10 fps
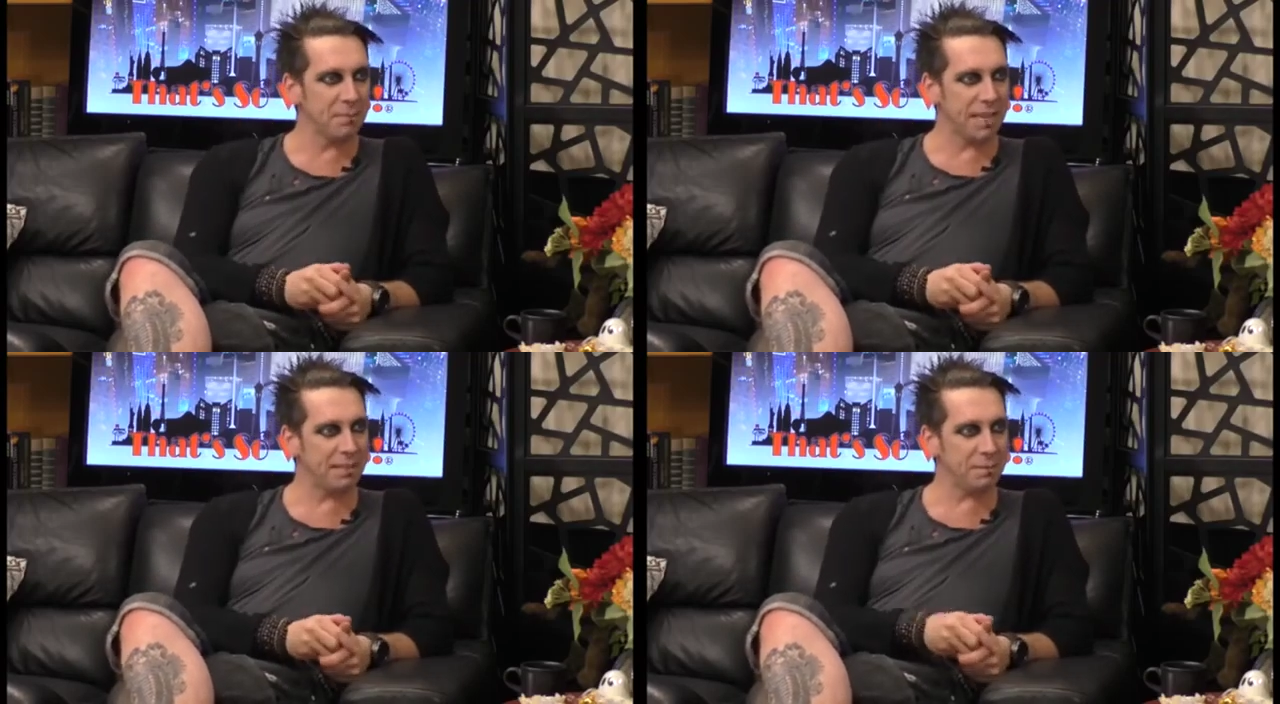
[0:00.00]

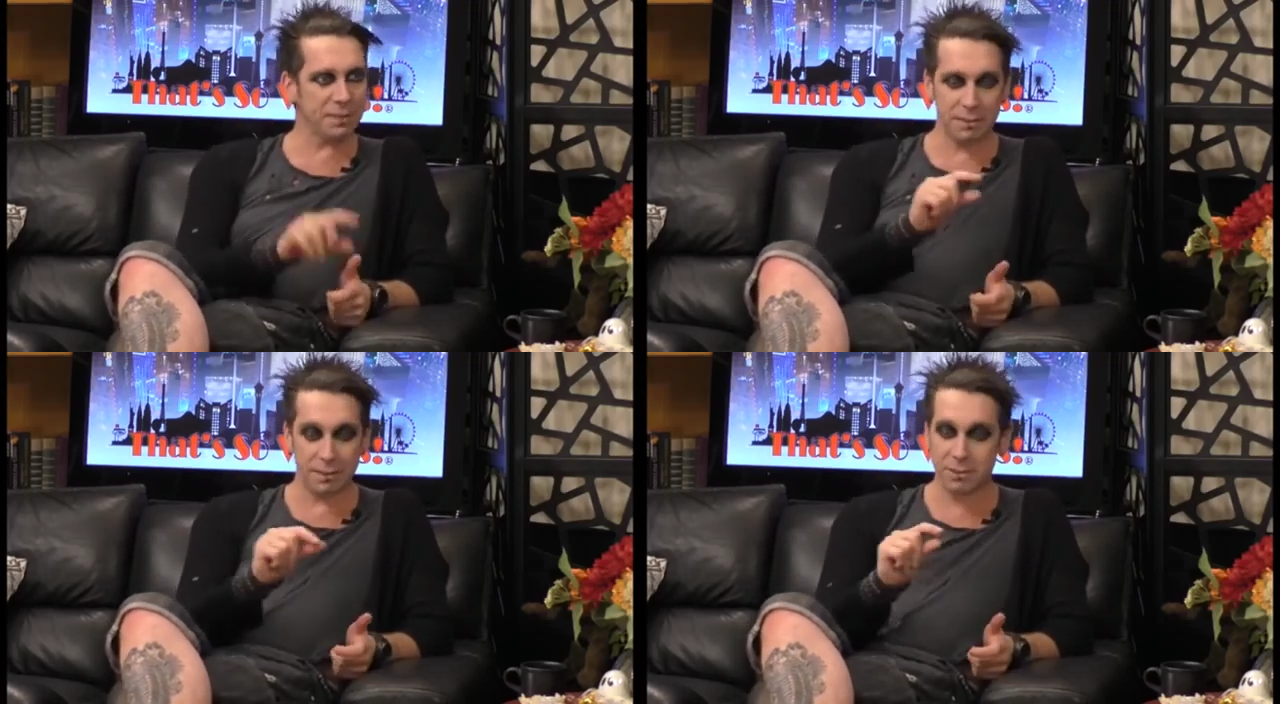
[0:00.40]
And it
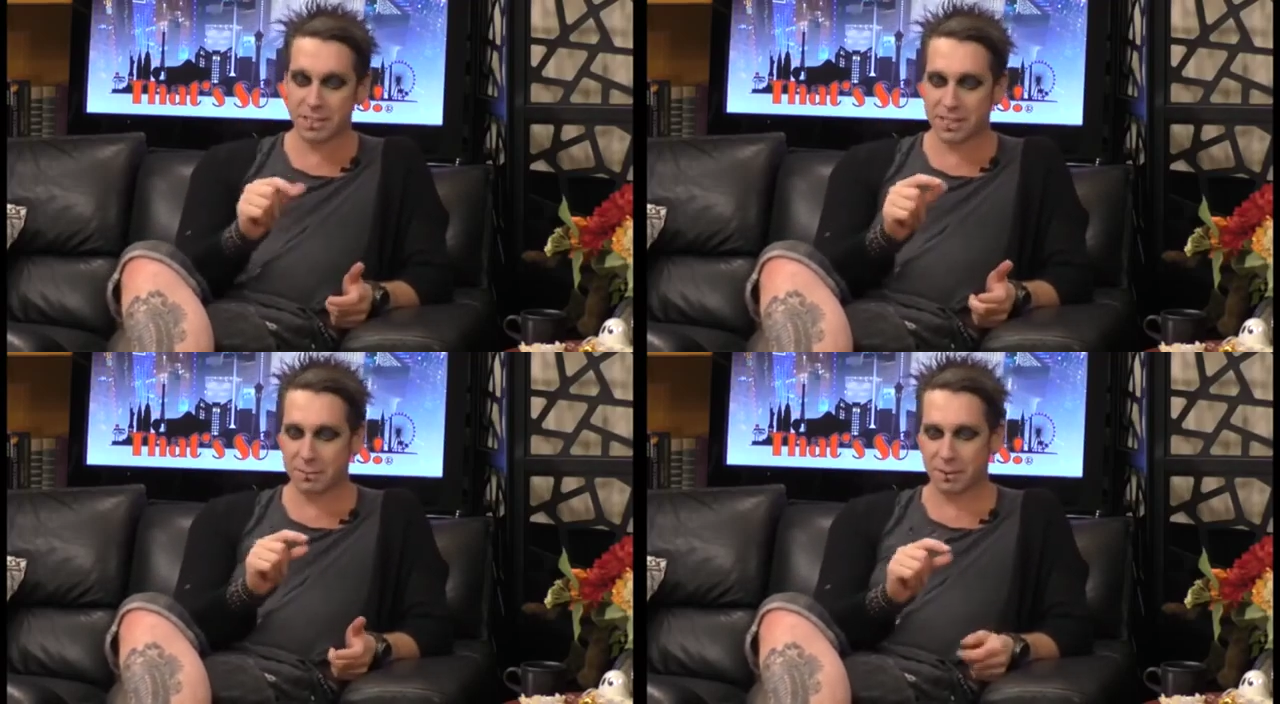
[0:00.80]
was
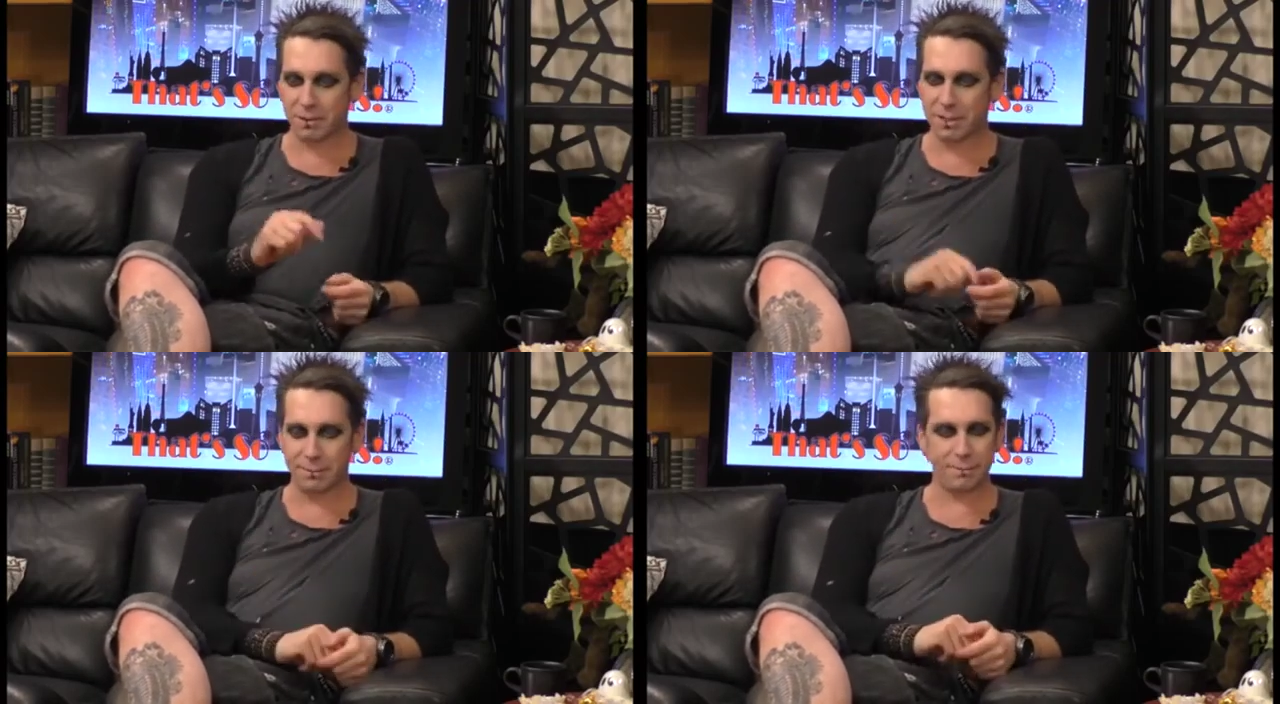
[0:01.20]
originally it was
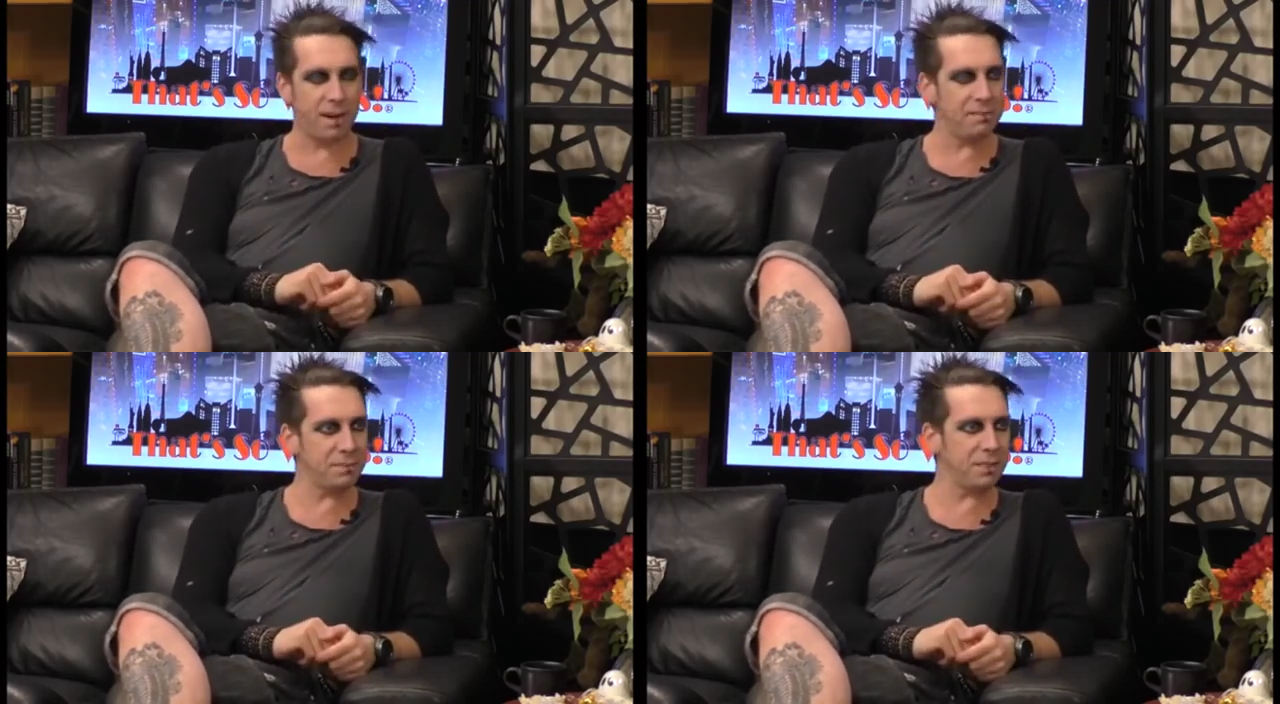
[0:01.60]
only a
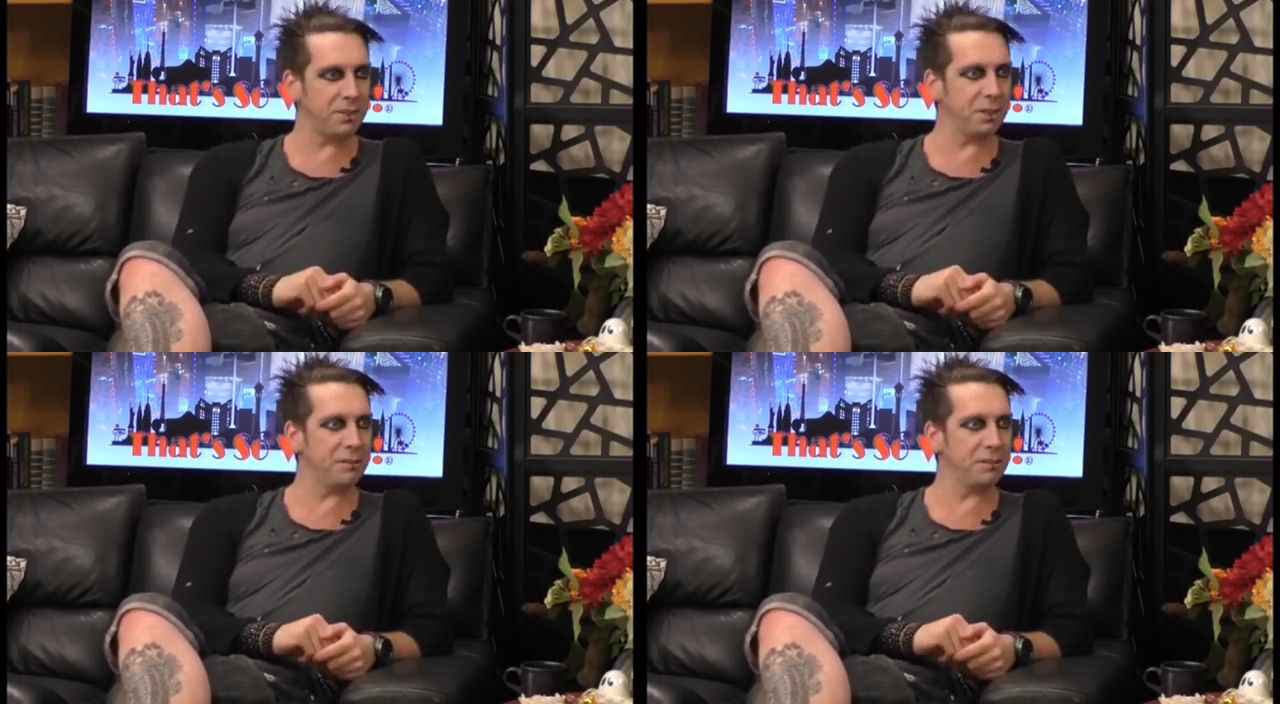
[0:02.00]
5-minute
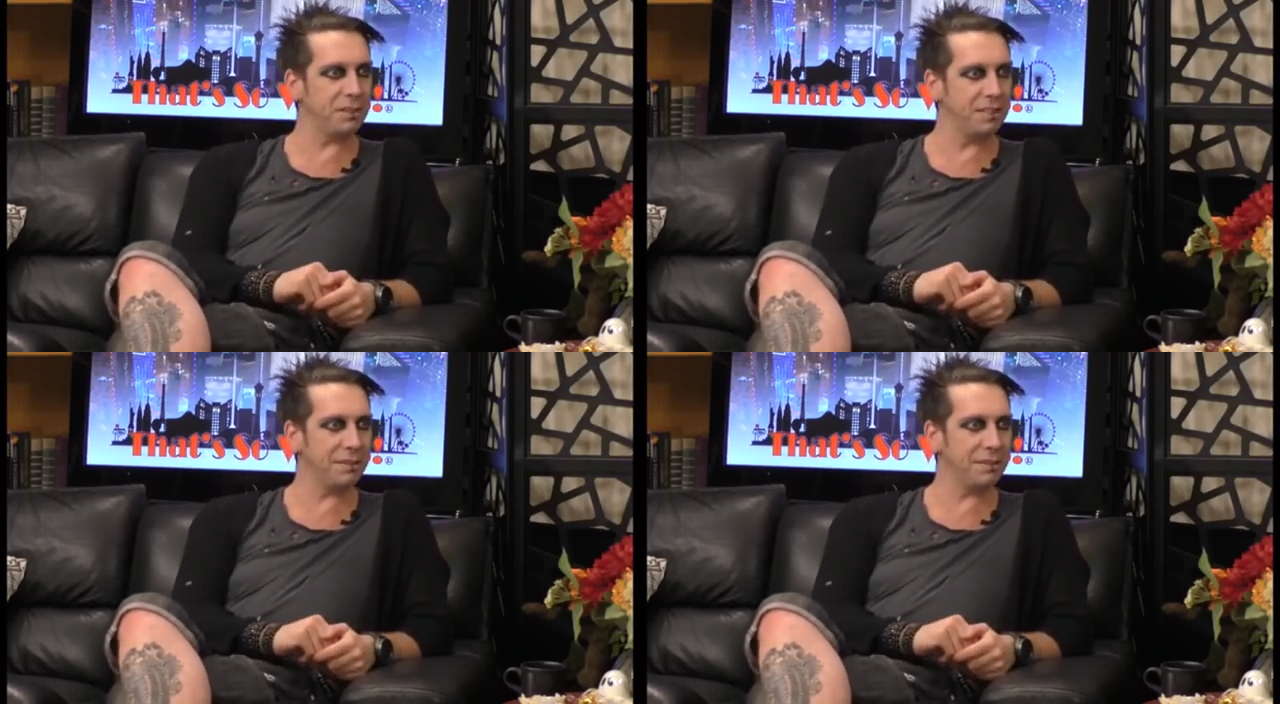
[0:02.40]
joke.